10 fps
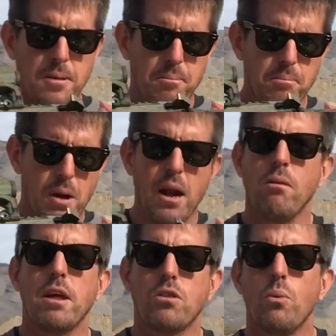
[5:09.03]
I don't
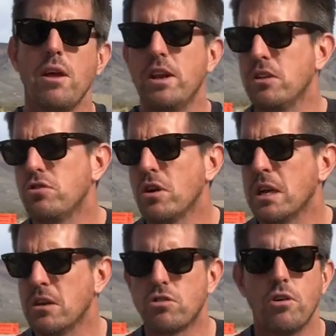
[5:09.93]
like the way that it took
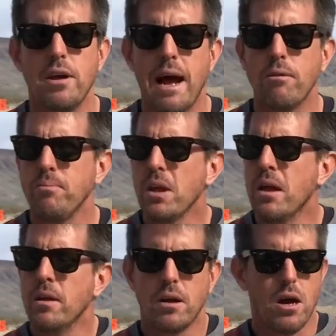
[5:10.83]
and it turned out,
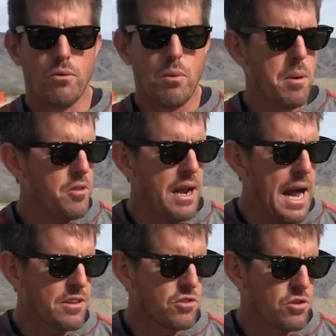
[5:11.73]
remember that
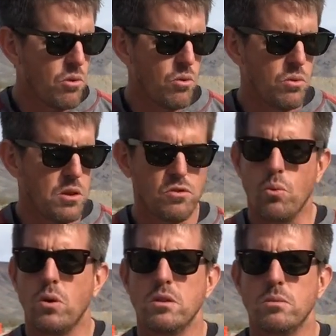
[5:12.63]
acetone is the
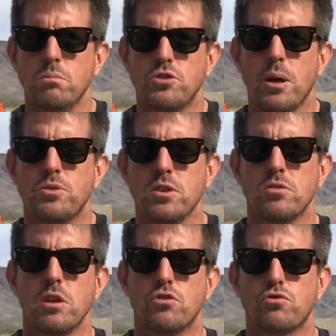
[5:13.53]
one substance
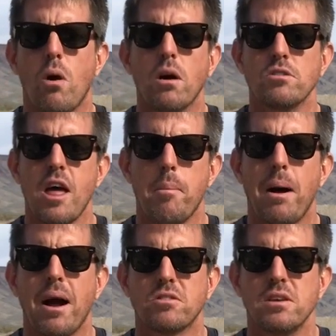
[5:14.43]
that, as strong as that
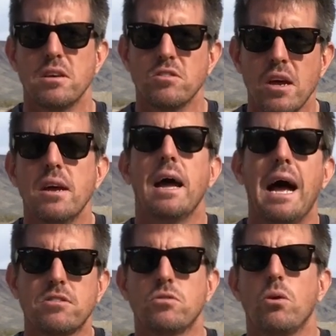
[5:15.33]
epoxy is,
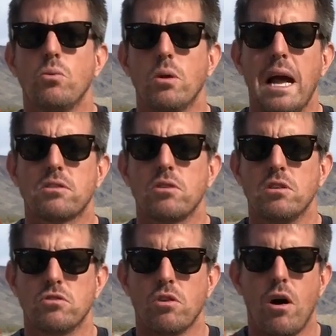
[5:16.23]
acetone will actually
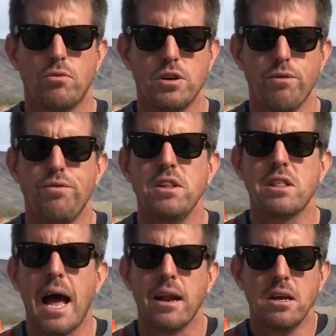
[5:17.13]
dissolve or defeat
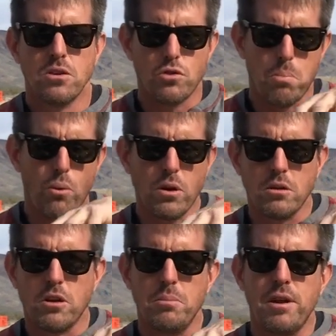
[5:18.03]
that. So pouring a
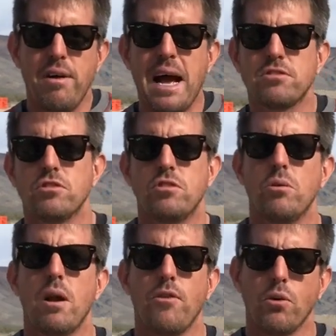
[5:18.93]
little bit of
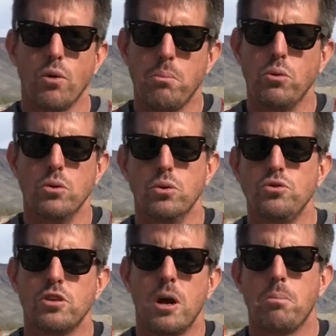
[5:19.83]
acetone on the grip will
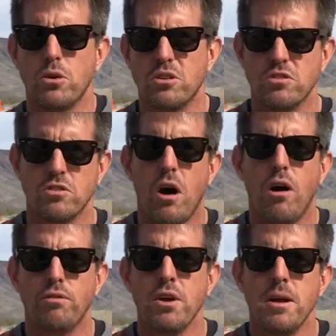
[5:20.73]
loosen up or
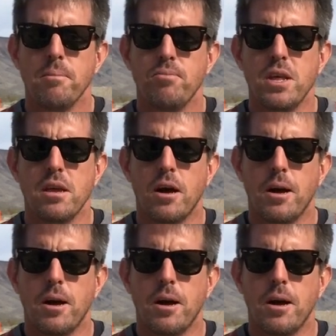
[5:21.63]
dissolve the